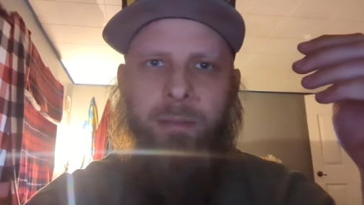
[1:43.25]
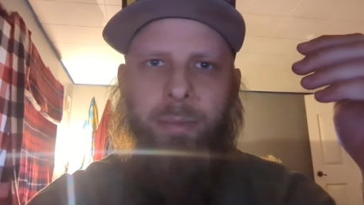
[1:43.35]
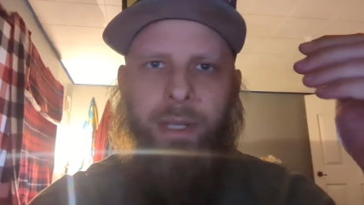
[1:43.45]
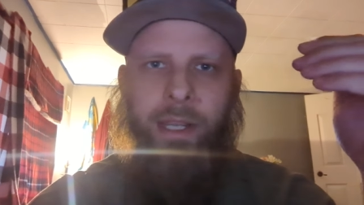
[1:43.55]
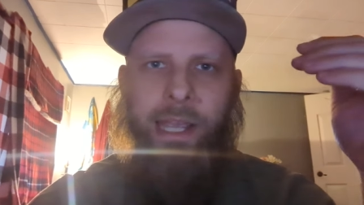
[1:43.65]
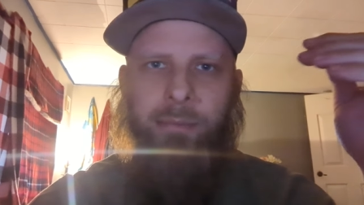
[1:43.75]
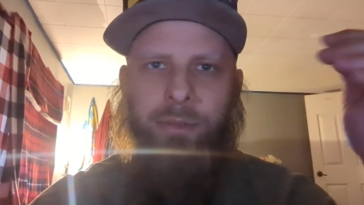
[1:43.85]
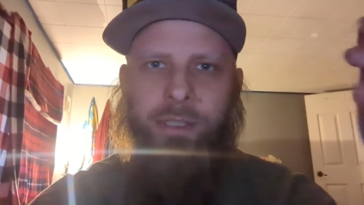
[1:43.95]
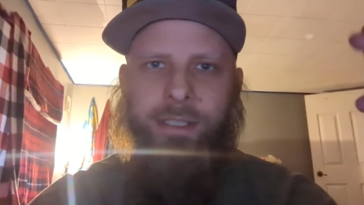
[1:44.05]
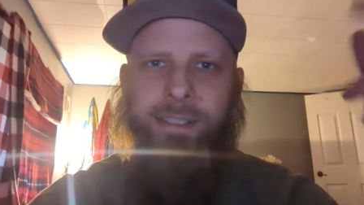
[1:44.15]
being
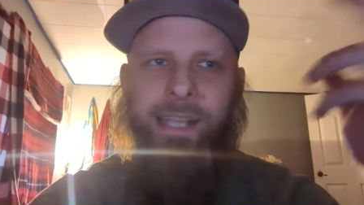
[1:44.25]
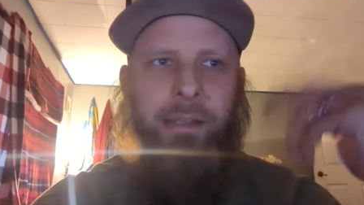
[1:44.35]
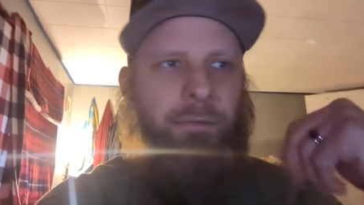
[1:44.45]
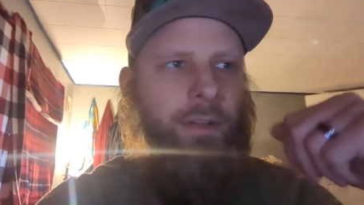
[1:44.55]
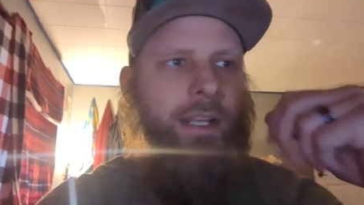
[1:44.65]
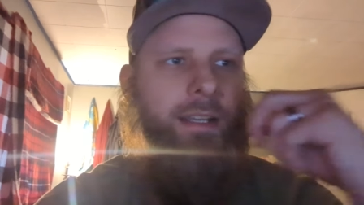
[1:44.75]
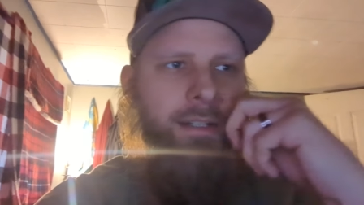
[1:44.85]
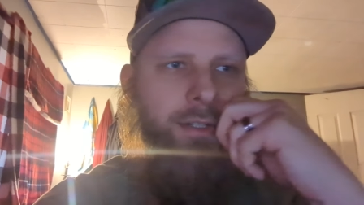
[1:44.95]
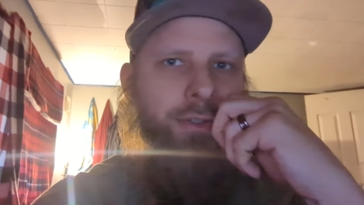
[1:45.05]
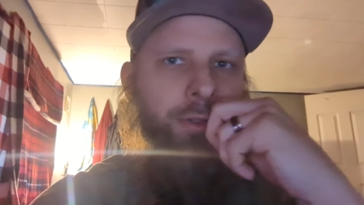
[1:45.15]
able to safely
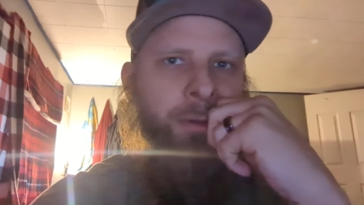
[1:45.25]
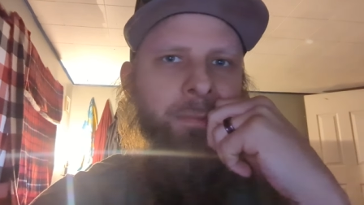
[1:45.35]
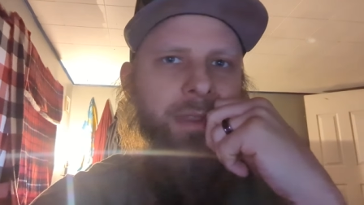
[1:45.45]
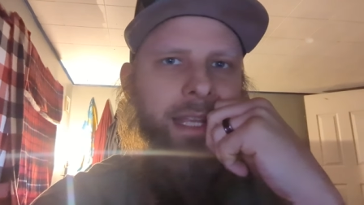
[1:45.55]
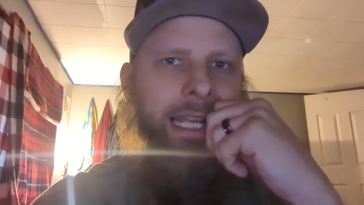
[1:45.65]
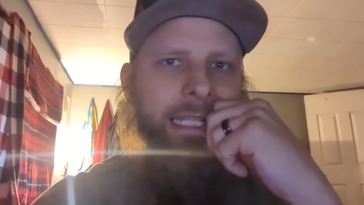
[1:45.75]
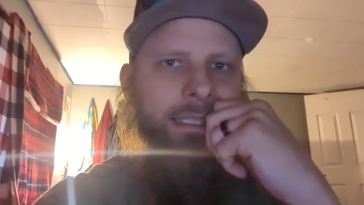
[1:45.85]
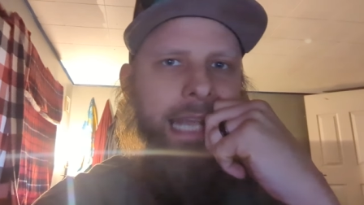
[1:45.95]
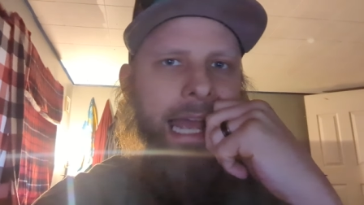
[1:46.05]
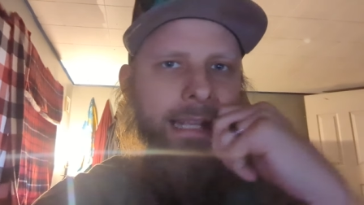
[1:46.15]
consume
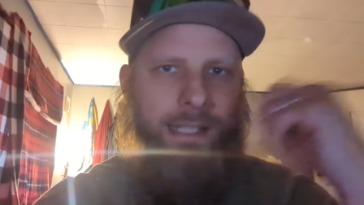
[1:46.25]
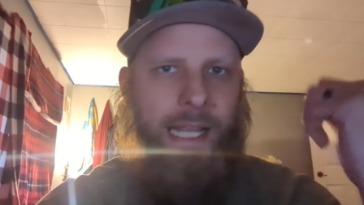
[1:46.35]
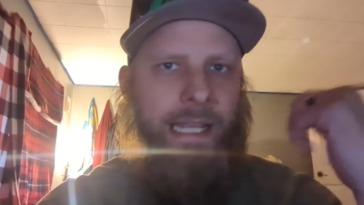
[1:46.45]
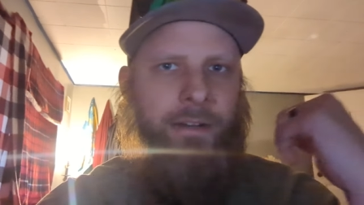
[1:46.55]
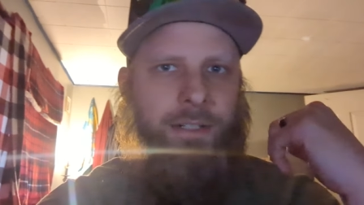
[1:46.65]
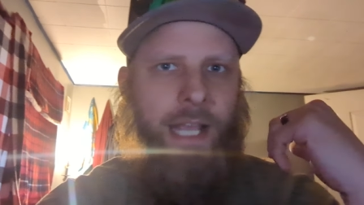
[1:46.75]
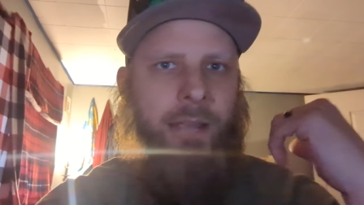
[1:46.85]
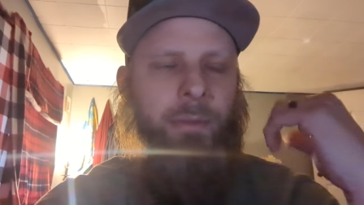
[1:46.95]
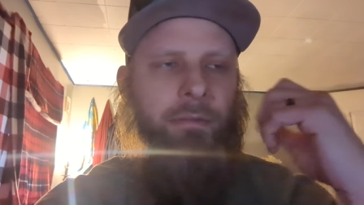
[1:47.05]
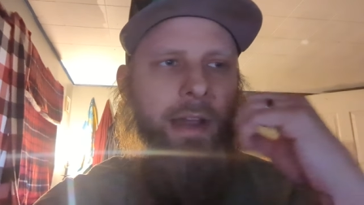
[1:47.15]
things as like
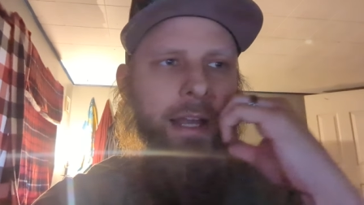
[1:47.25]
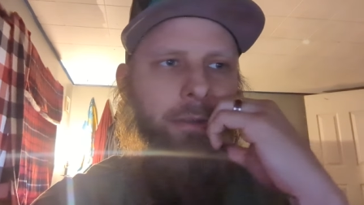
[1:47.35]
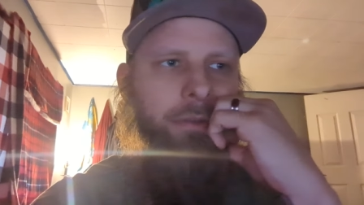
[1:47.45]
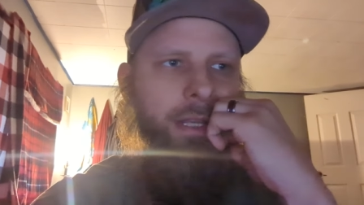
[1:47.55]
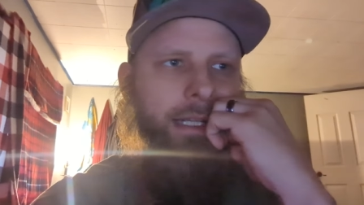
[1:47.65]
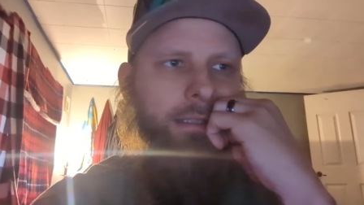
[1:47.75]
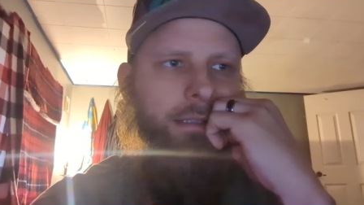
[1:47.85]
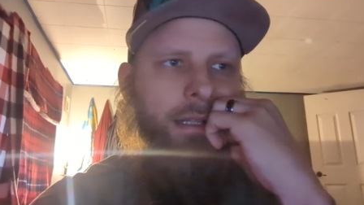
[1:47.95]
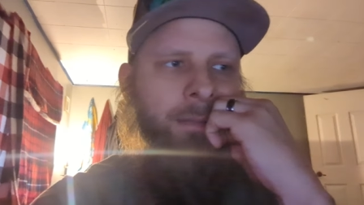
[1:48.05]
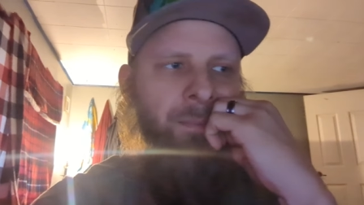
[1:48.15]
entertainment value things